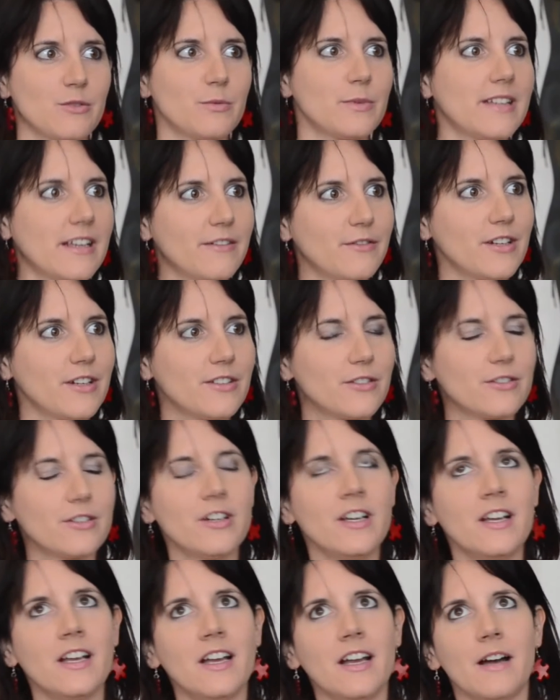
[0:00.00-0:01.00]
or whatever you know
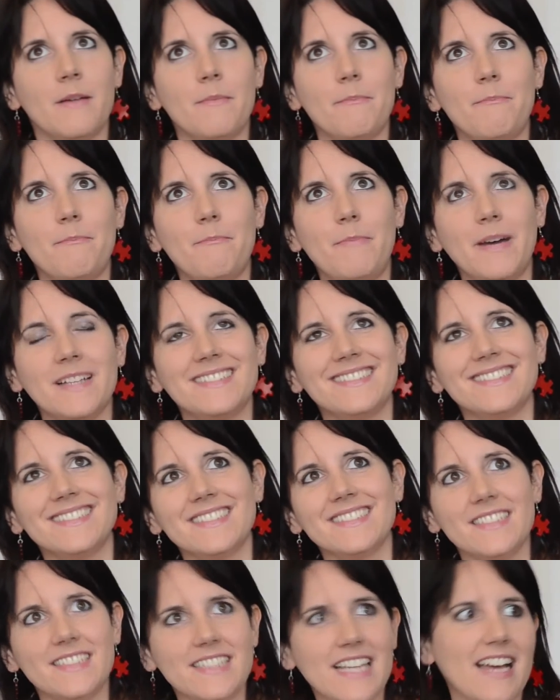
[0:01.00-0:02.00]
but
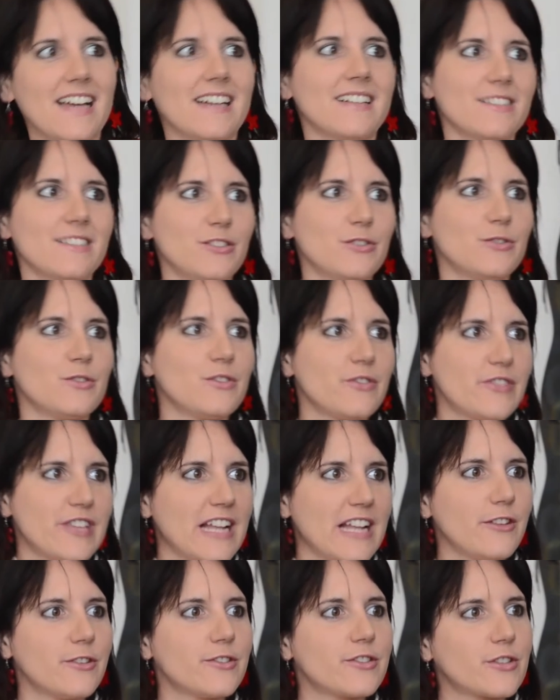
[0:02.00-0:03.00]
yeah, you
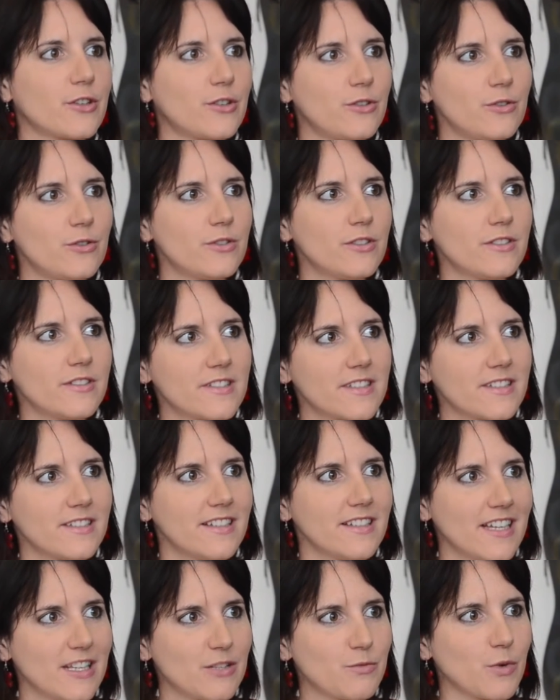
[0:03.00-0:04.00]
sell your soul
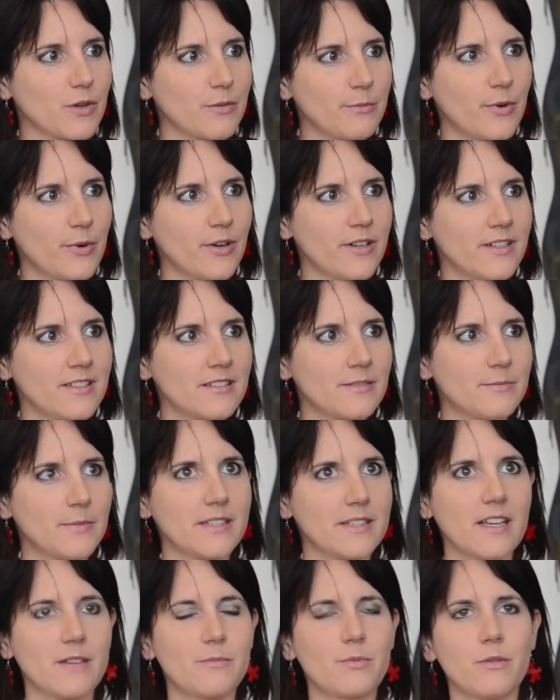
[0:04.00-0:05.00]
at one point,
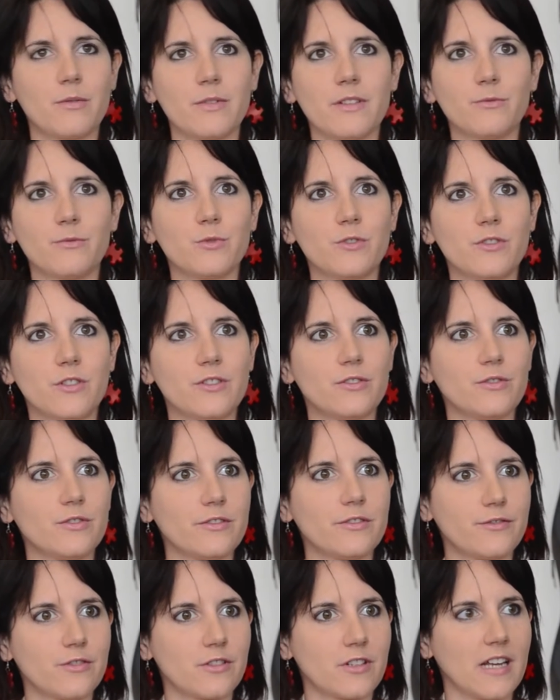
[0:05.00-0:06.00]
but I probably would not do
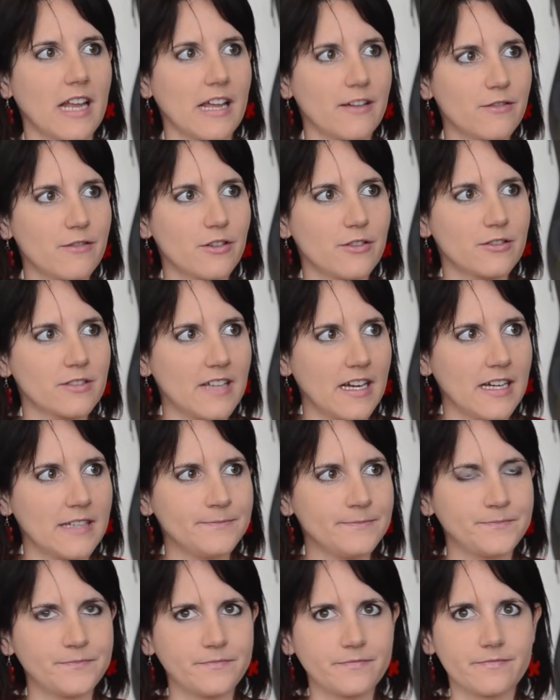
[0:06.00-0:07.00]
it for a lifelong time.
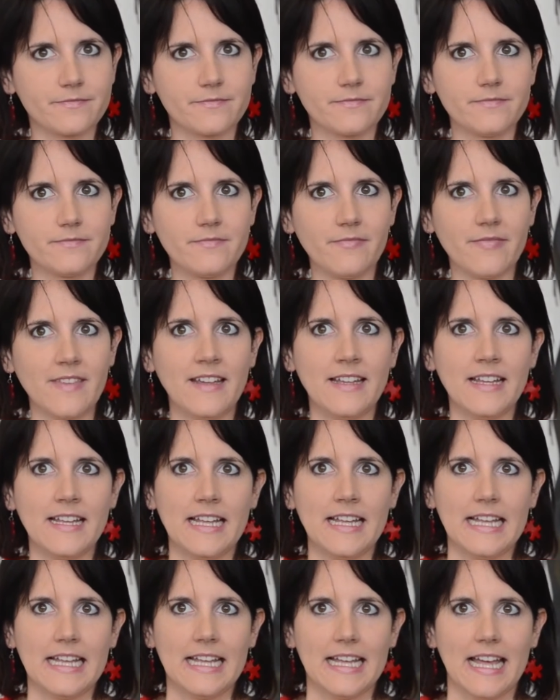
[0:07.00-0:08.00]
Mm-hmm.
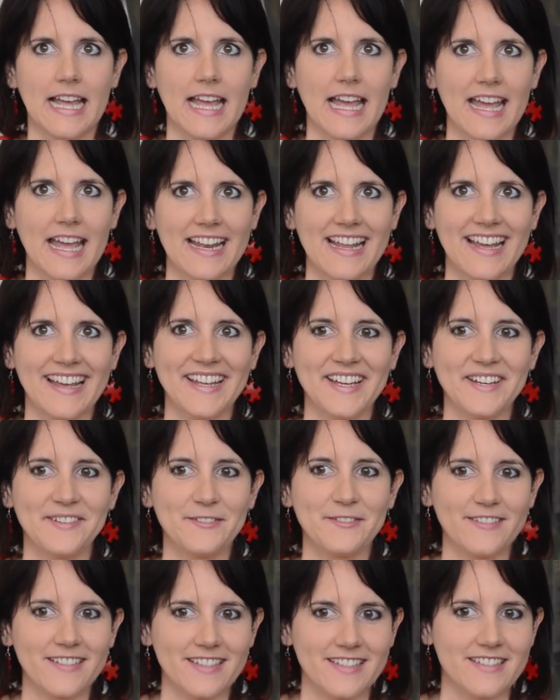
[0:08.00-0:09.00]
And I
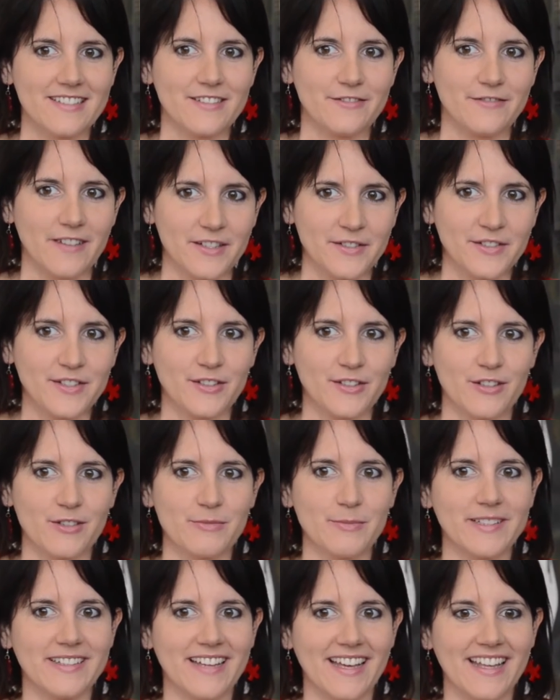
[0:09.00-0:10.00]
have, it is a funny story,
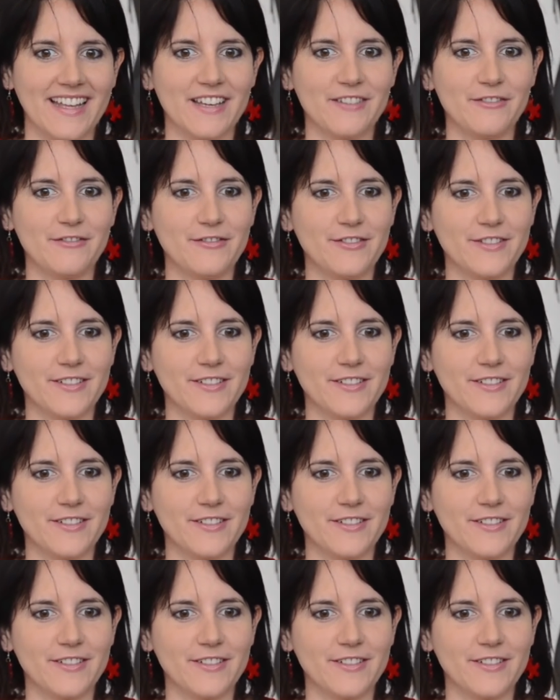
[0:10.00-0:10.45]
but I have